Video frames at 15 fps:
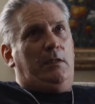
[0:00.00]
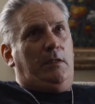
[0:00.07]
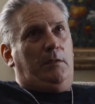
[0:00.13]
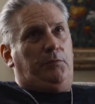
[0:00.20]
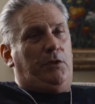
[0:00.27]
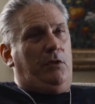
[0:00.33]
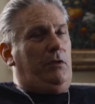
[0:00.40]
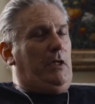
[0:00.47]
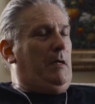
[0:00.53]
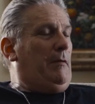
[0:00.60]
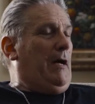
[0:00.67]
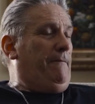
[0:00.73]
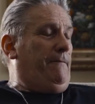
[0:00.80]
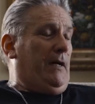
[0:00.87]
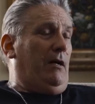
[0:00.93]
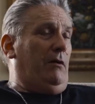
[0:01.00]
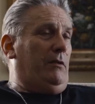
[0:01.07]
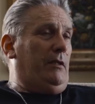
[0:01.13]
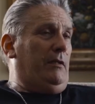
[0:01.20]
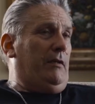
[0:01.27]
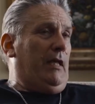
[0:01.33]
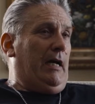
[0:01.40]
The program, I
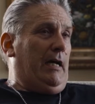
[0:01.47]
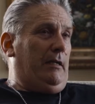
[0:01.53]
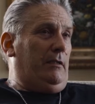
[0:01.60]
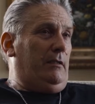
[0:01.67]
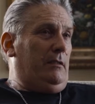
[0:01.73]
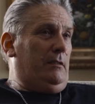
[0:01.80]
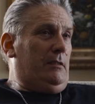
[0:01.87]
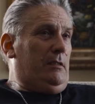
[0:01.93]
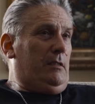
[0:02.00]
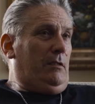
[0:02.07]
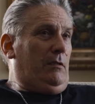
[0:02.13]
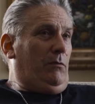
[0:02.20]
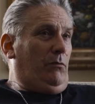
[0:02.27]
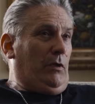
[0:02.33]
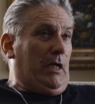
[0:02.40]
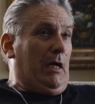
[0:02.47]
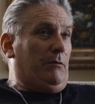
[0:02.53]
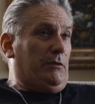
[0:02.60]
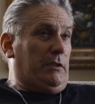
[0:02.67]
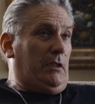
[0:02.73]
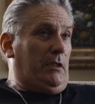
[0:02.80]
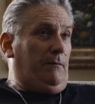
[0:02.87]
found that what I
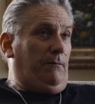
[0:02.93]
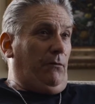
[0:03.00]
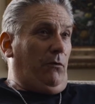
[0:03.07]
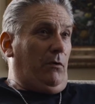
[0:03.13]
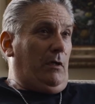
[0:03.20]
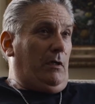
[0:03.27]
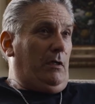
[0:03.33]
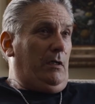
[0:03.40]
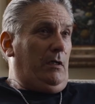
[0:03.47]
was looking for.